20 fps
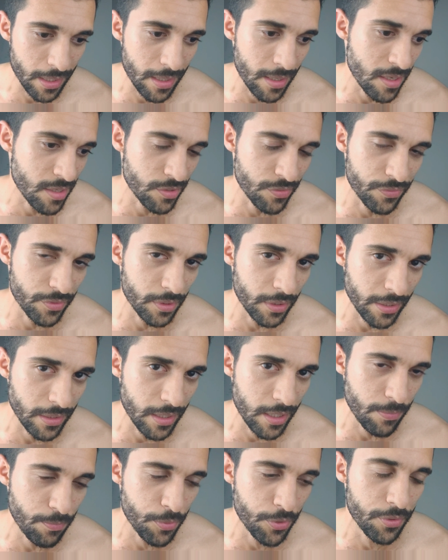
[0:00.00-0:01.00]
is really
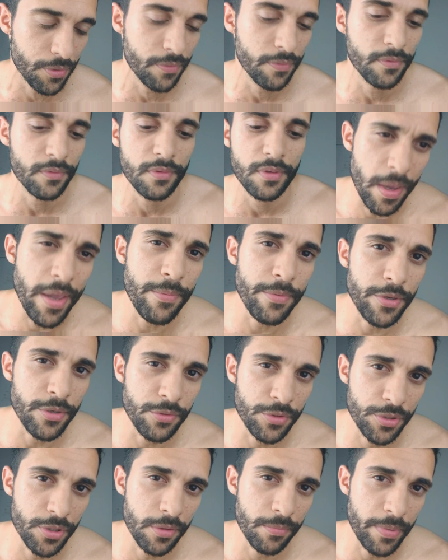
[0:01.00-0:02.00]
deeper, maybe you
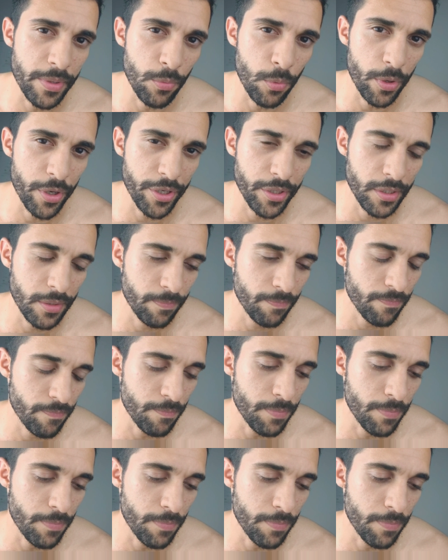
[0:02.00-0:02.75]
should be worried.